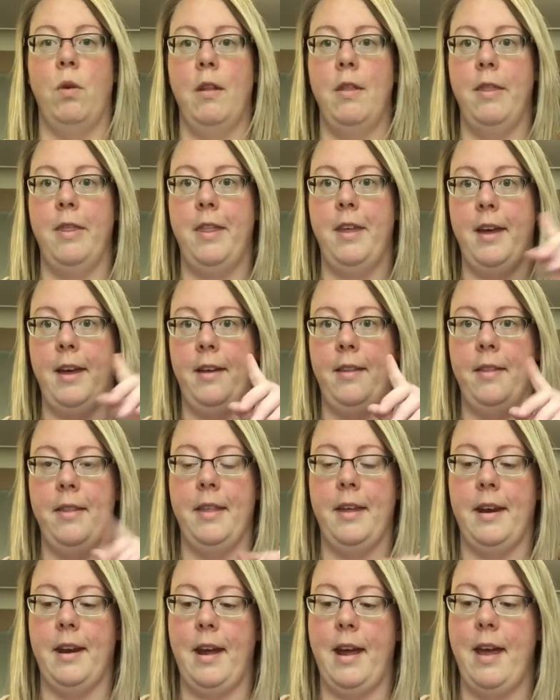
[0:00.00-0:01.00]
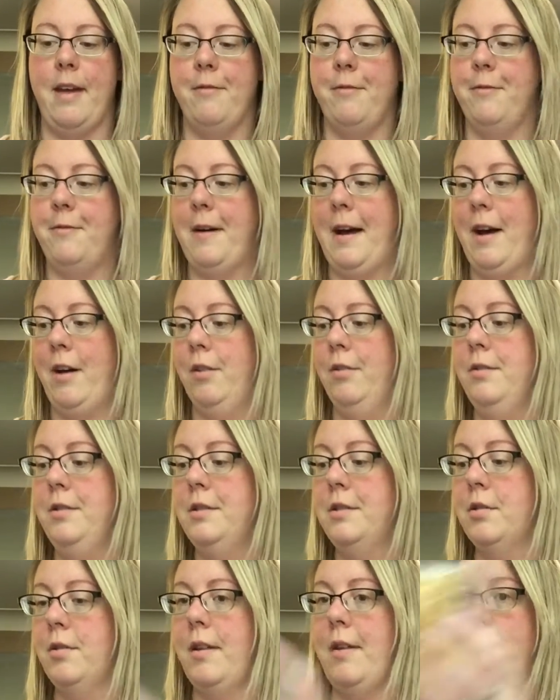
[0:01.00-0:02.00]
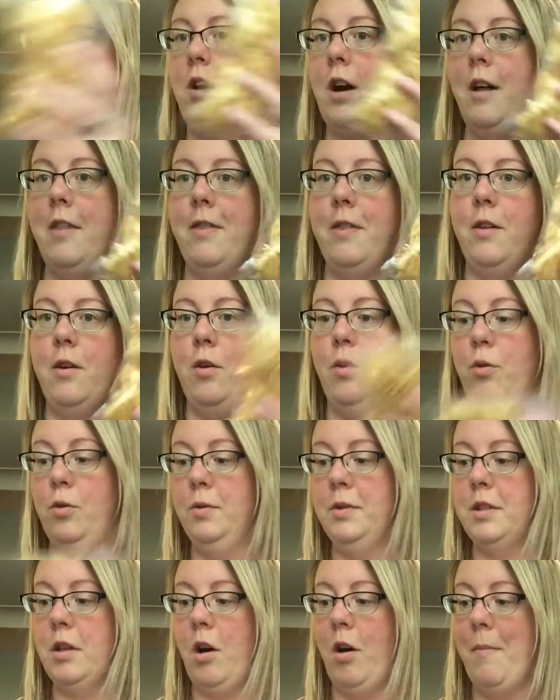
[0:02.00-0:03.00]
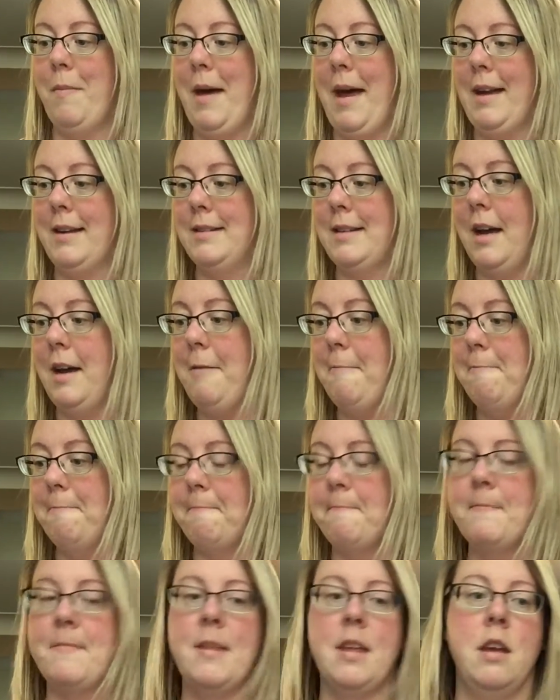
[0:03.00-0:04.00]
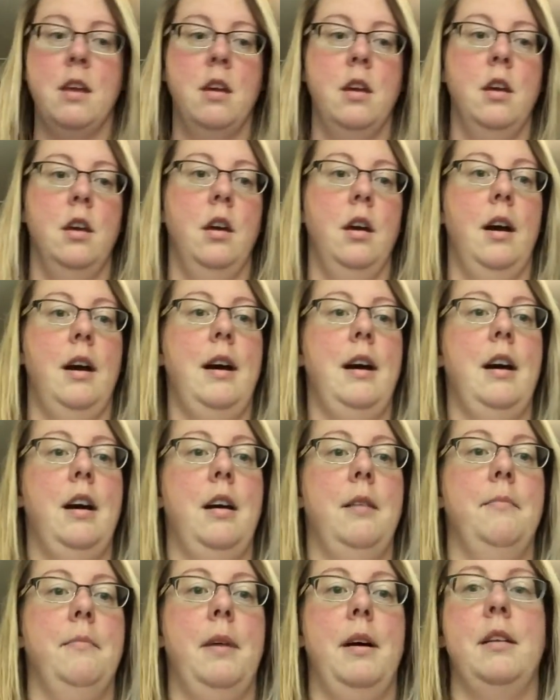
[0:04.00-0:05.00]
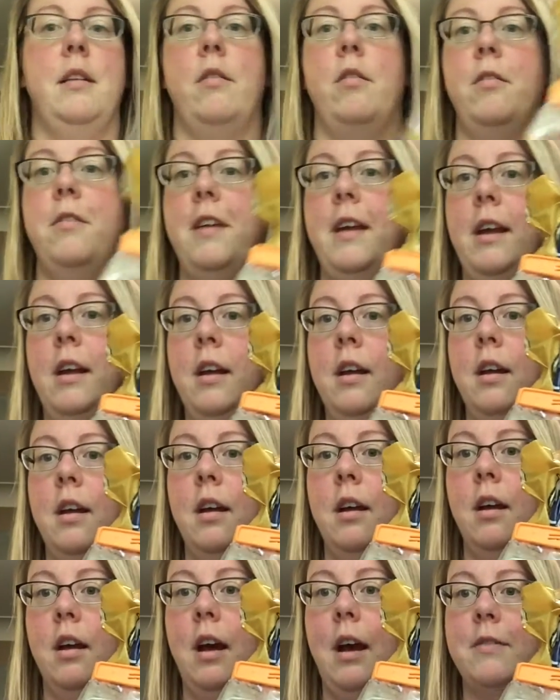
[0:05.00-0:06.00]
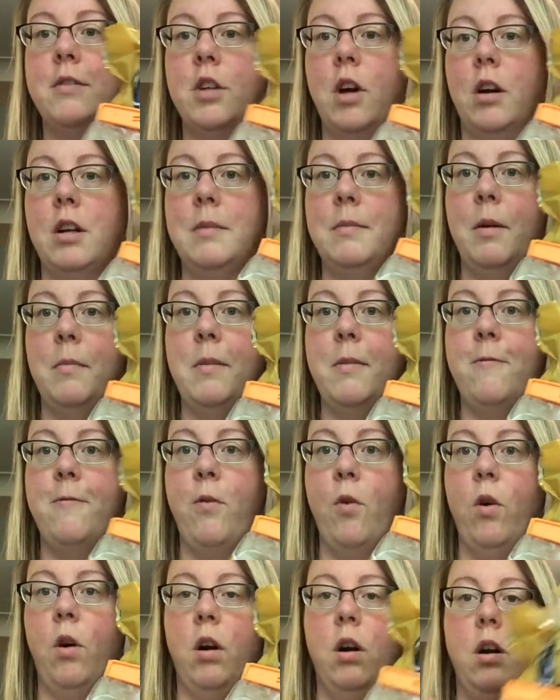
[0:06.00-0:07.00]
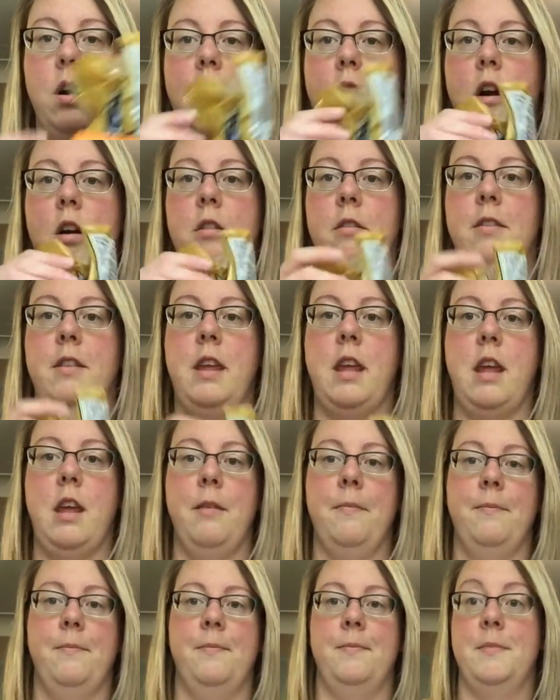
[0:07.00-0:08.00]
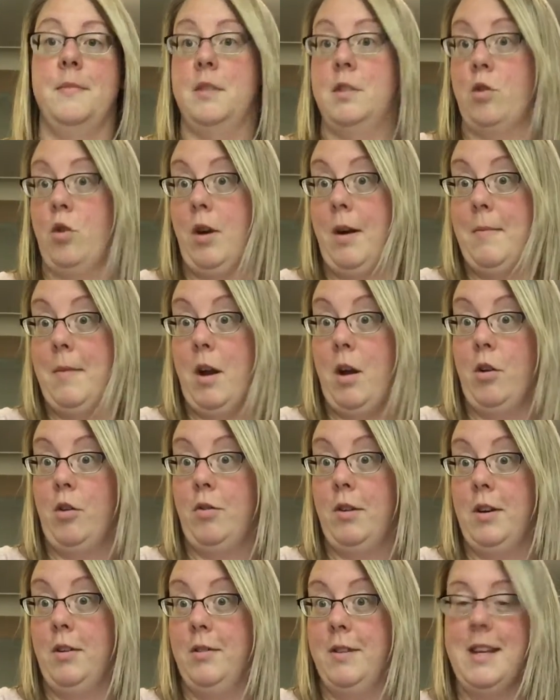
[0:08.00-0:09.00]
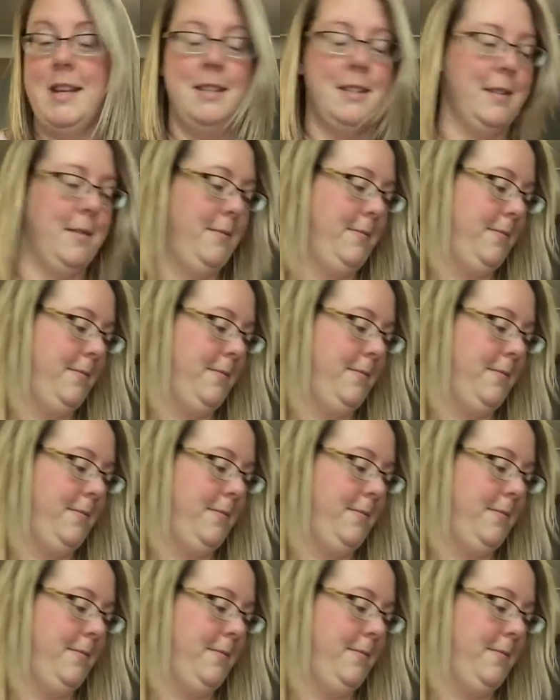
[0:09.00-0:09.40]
one thing that I have found. So I've got those all bagged up. Another thing I've talked about before are the, sorry, I'm going to uncrinkle these.